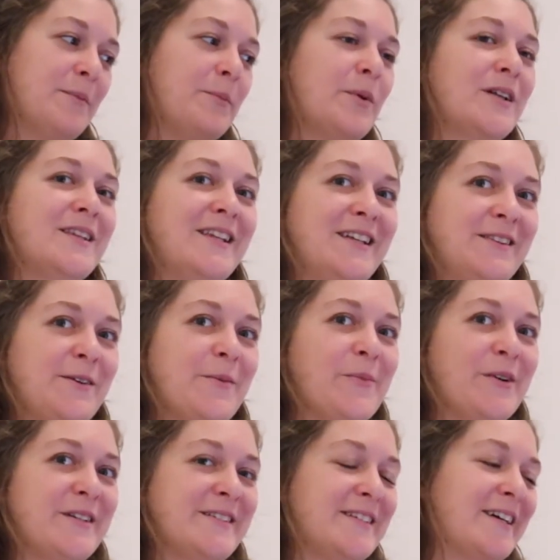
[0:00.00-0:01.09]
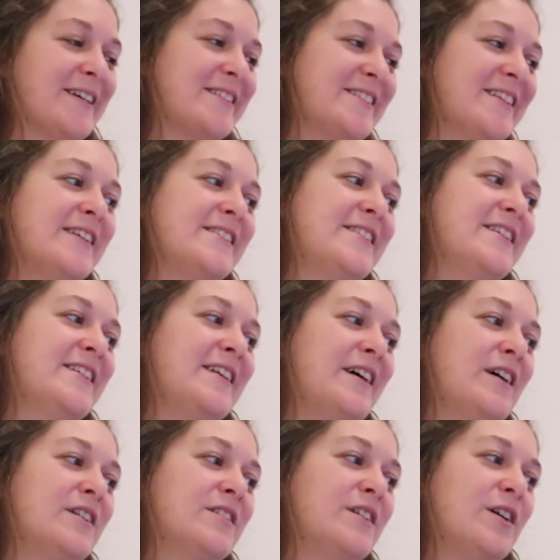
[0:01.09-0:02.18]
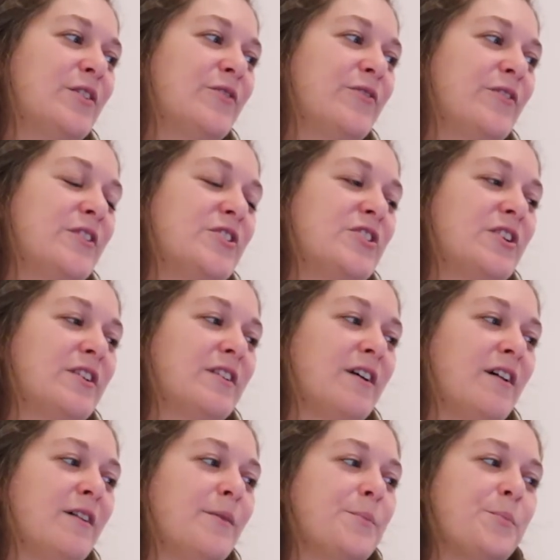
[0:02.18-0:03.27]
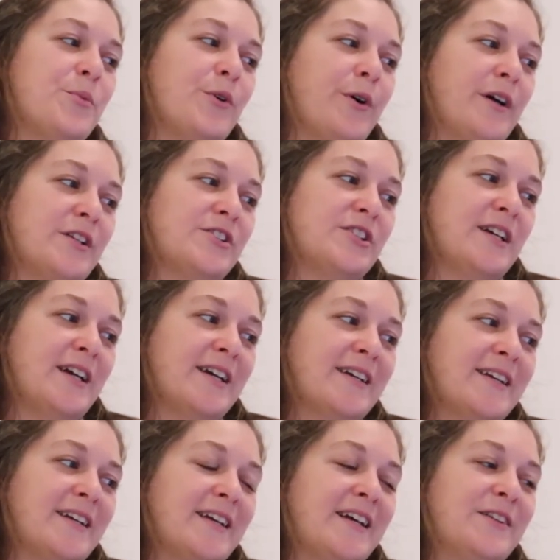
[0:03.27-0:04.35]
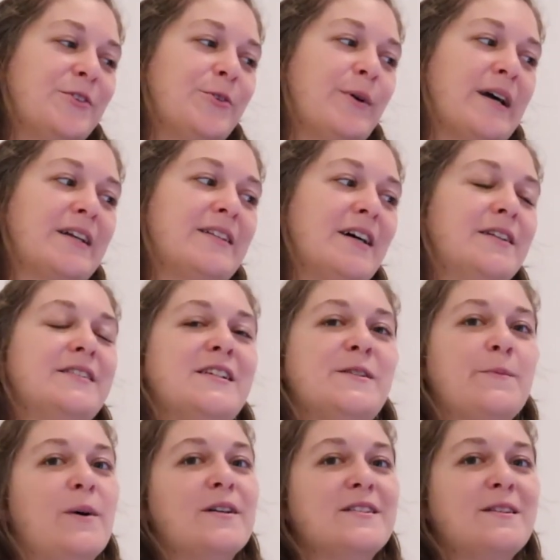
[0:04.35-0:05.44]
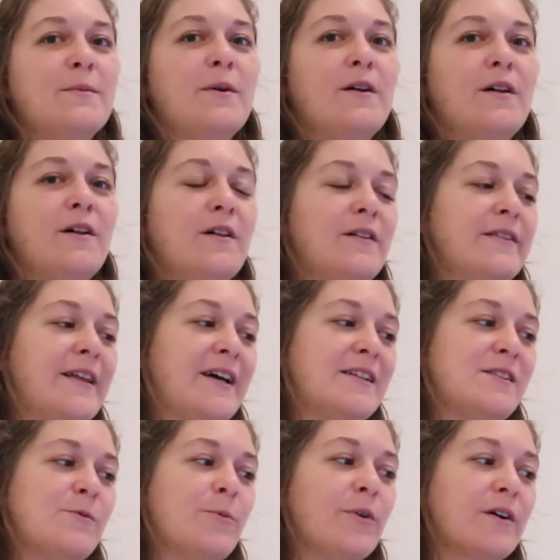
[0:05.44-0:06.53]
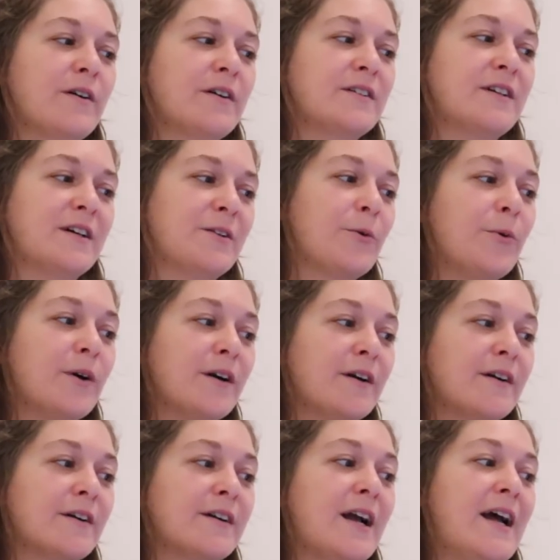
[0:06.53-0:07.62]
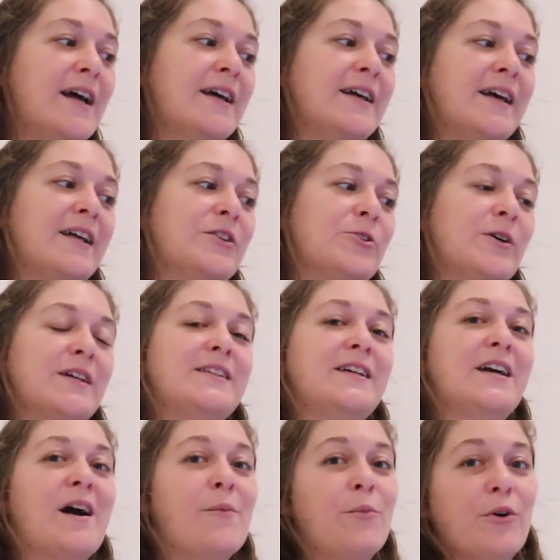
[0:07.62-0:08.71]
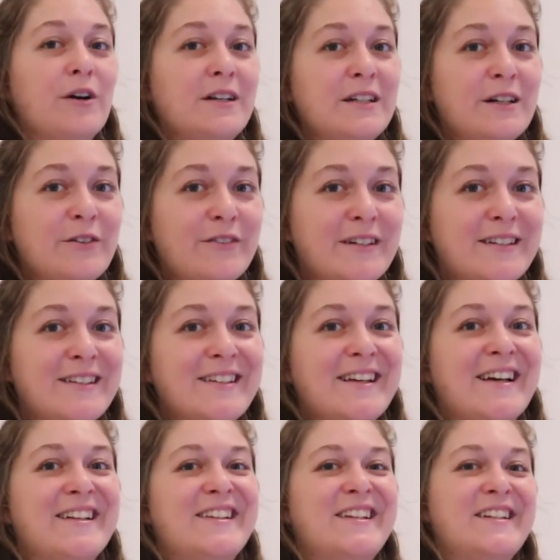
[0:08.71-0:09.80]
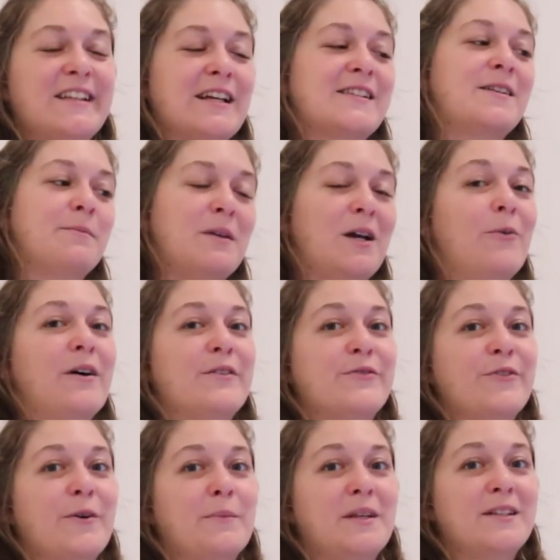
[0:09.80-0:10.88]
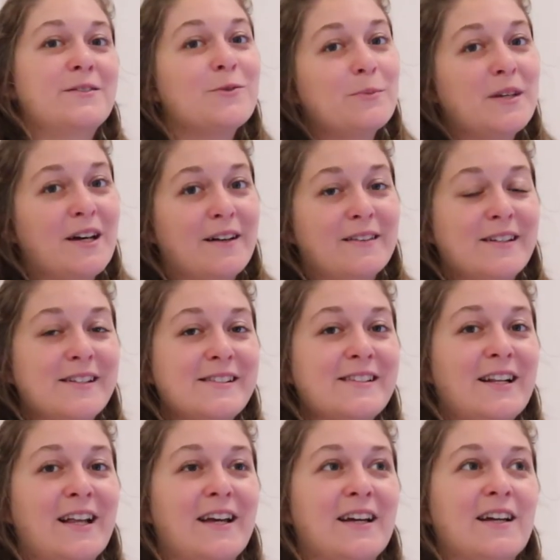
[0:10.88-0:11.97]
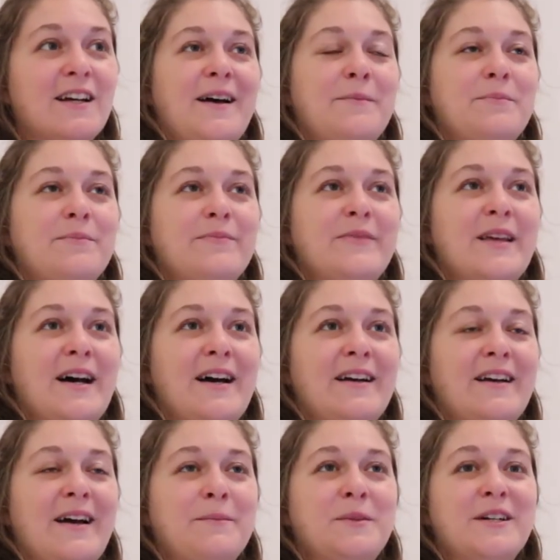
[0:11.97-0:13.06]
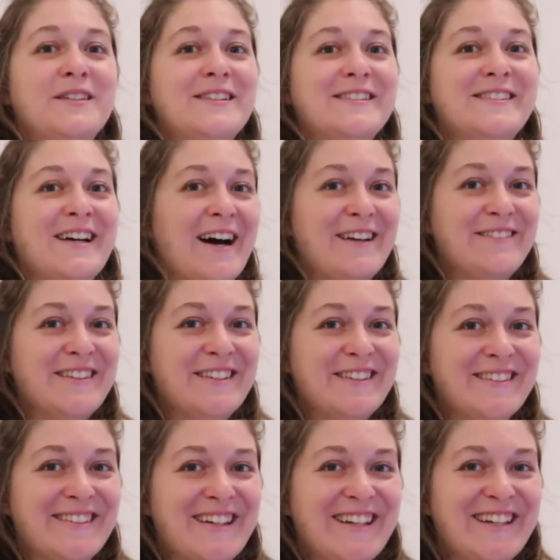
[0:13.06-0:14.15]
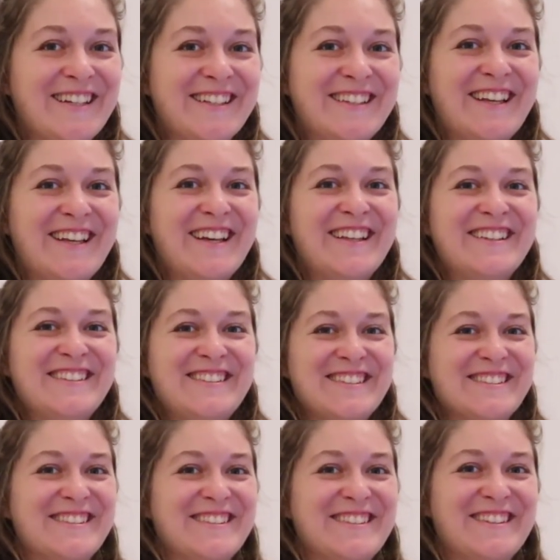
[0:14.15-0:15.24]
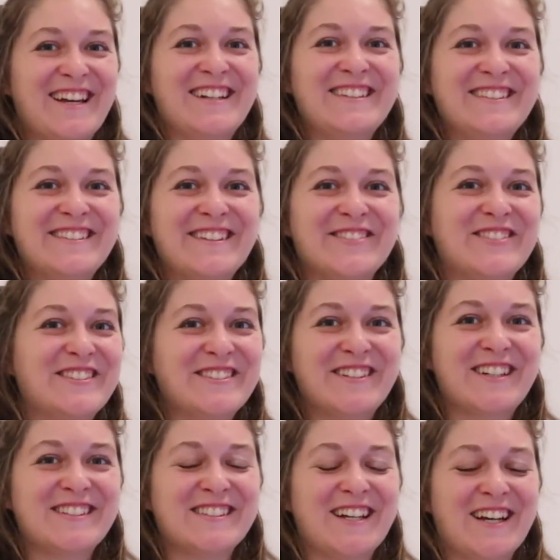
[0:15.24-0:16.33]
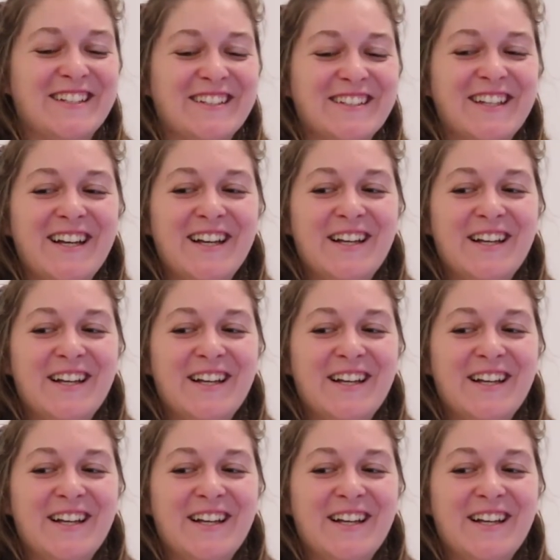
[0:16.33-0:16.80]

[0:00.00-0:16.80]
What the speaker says: But then number 6, is it unconventional project, and do I doubt it's possible, that it's gonna work, and do I think I'm worthy of it? I think that's a big one for me, to be honest. Like, I'm gonna dive into it, and just to tell you, I'm so excited.